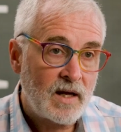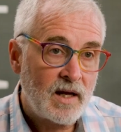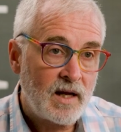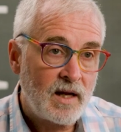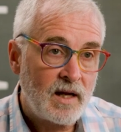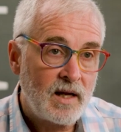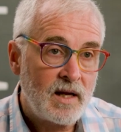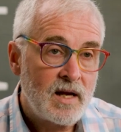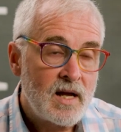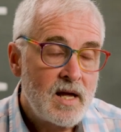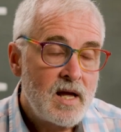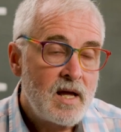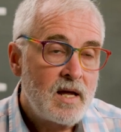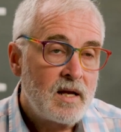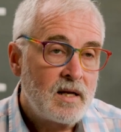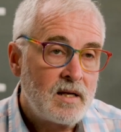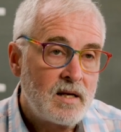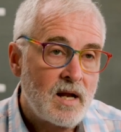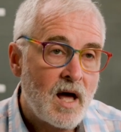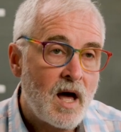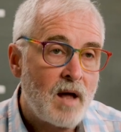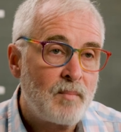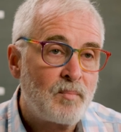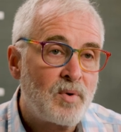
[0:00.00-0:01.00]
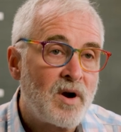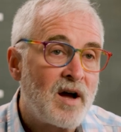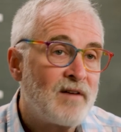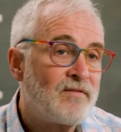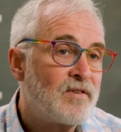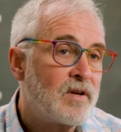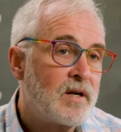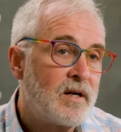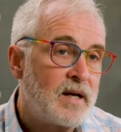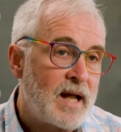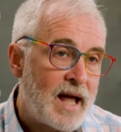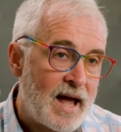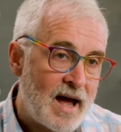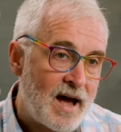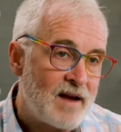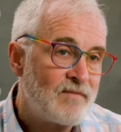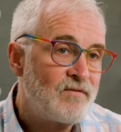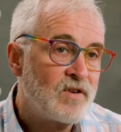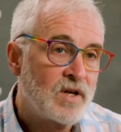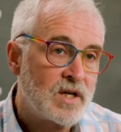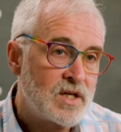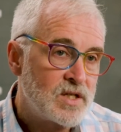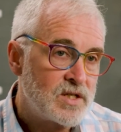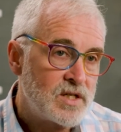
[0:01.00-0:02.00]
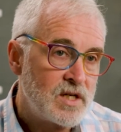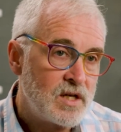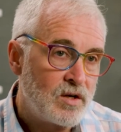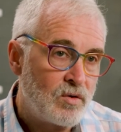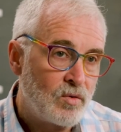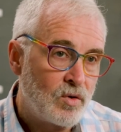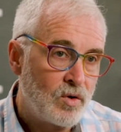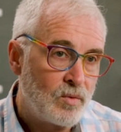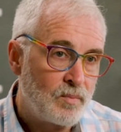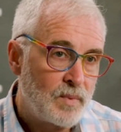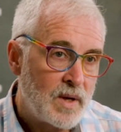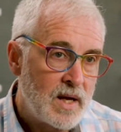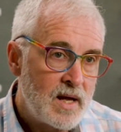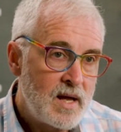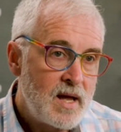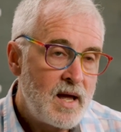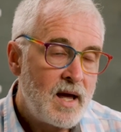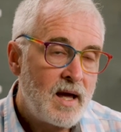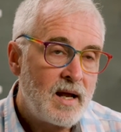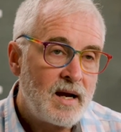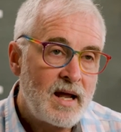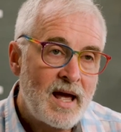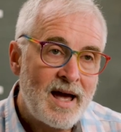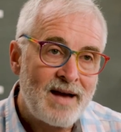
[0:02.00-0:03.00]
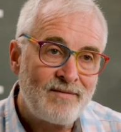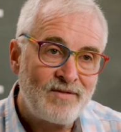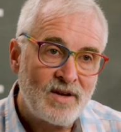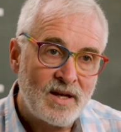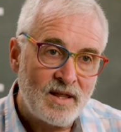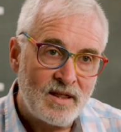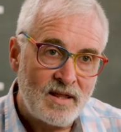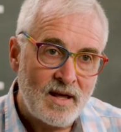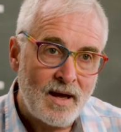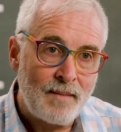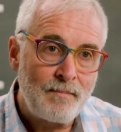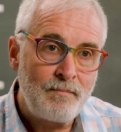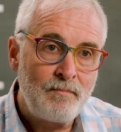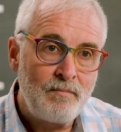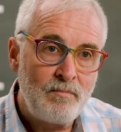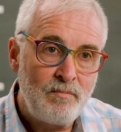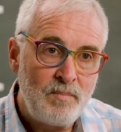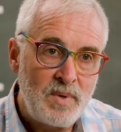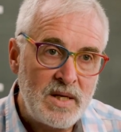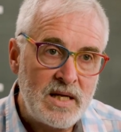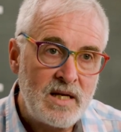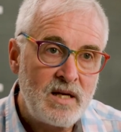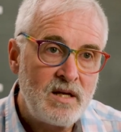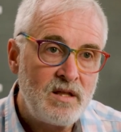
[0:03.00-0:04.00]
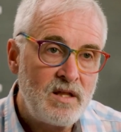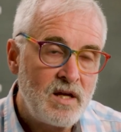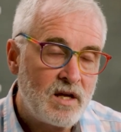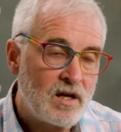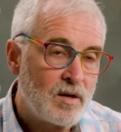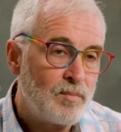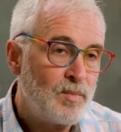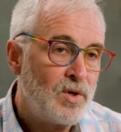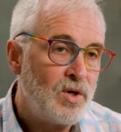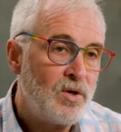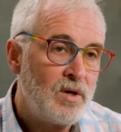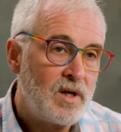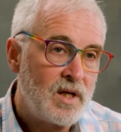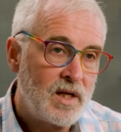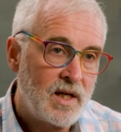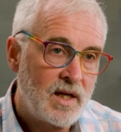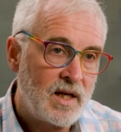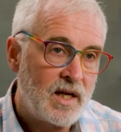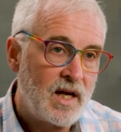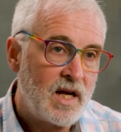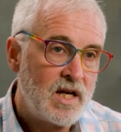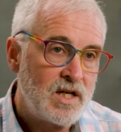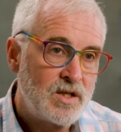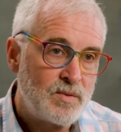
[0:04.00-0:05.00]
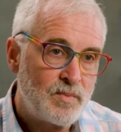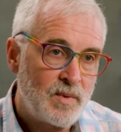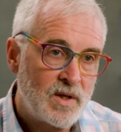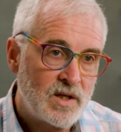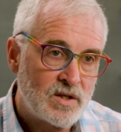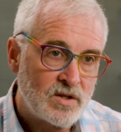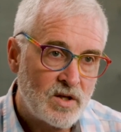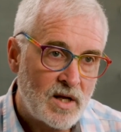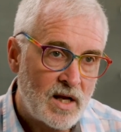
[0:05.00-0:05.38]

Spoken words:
a nonprofit and advocacy group and having them be the community engagement